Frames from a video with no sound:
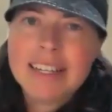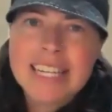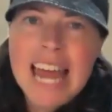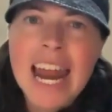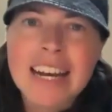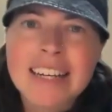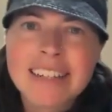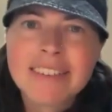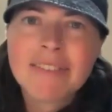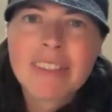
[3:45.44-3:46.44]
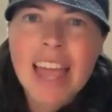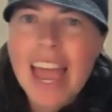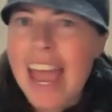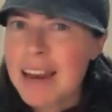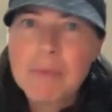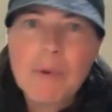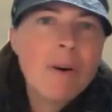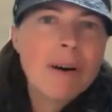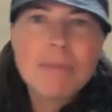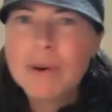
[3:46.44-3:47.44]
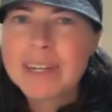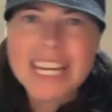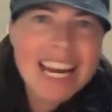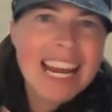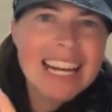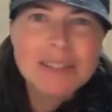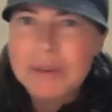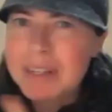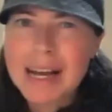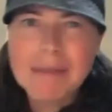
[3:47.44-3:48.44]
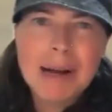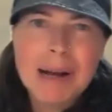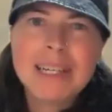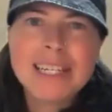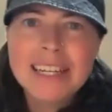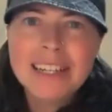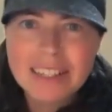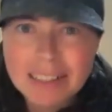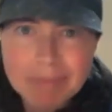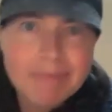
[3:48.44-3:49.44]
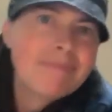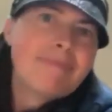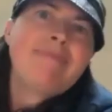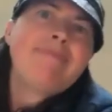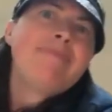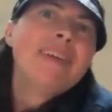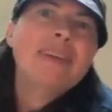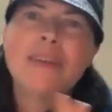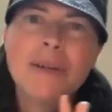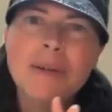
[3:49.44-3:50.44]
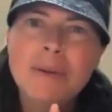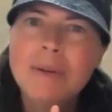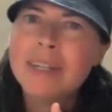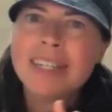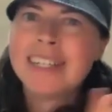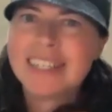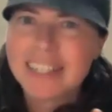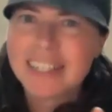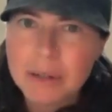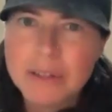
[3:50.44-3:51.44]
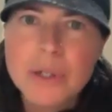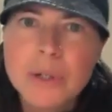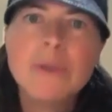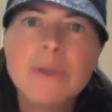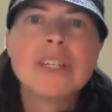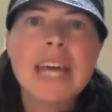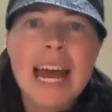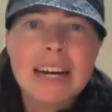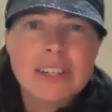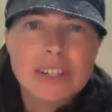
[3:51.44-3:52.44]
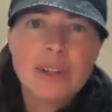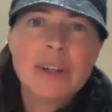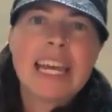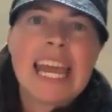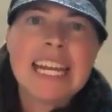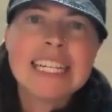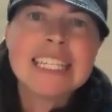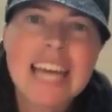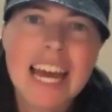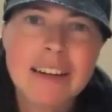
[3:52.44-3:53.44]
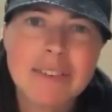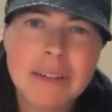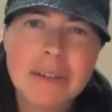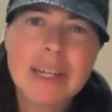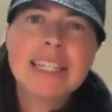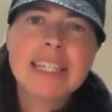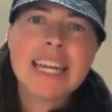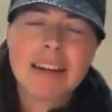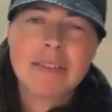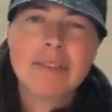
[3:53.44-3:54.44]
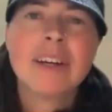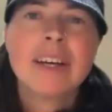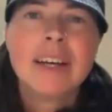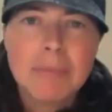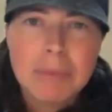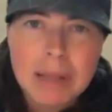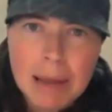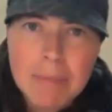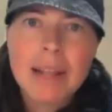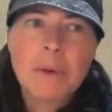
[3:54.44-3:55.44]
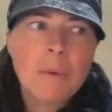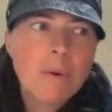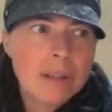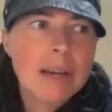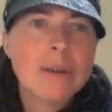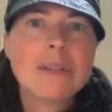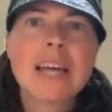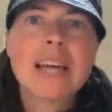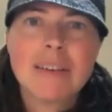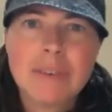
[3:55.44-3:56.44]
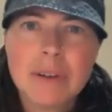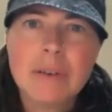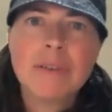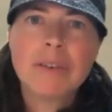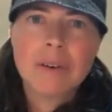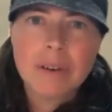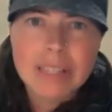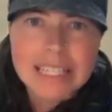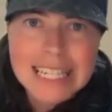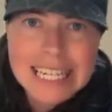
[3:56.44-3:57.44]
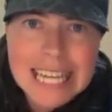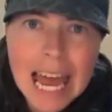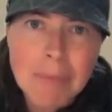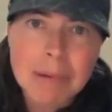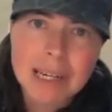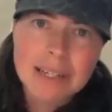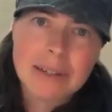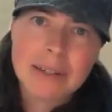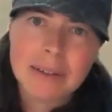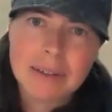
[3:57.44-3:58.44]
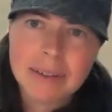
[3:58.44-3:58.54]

dead end, and more dead ends will come up until you choose to actually look inside of you instead of blaming the world outside of you for all these things happening to you.